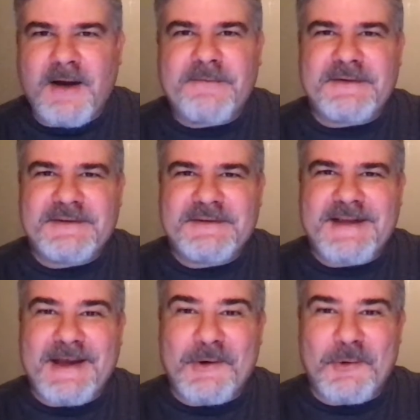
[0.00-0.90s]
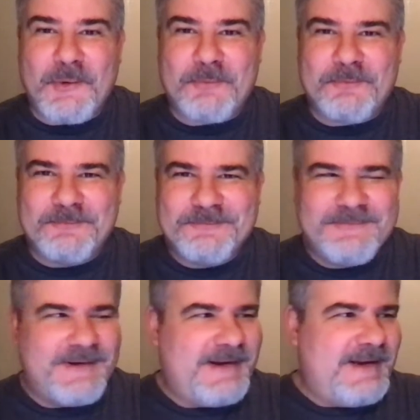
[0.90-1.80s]
office at home,
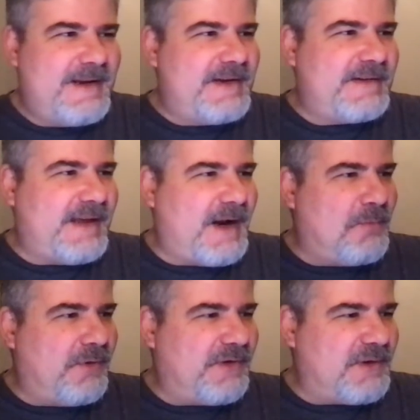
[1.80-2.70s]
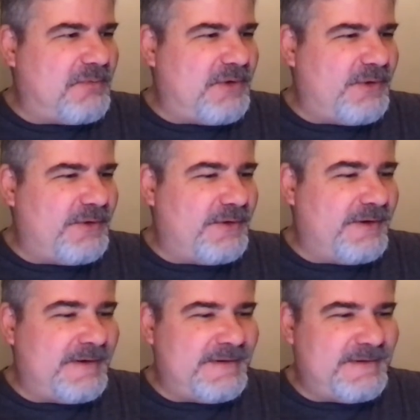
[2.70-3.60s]
set up with a
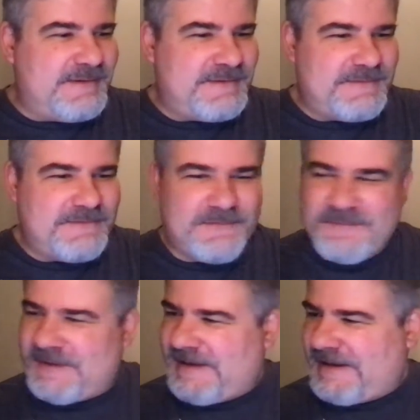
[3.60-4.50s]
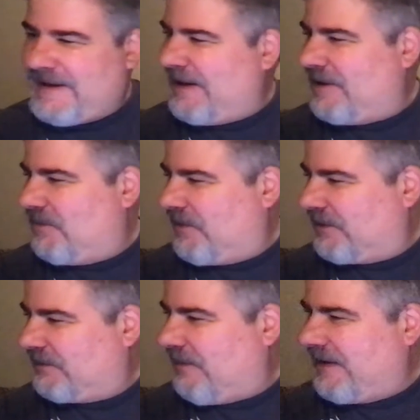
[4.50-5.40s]
computer and a dedicated
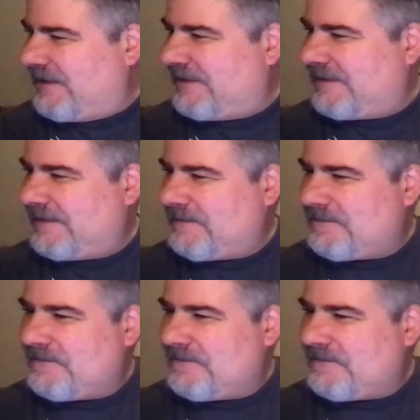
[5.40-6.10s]
workspace.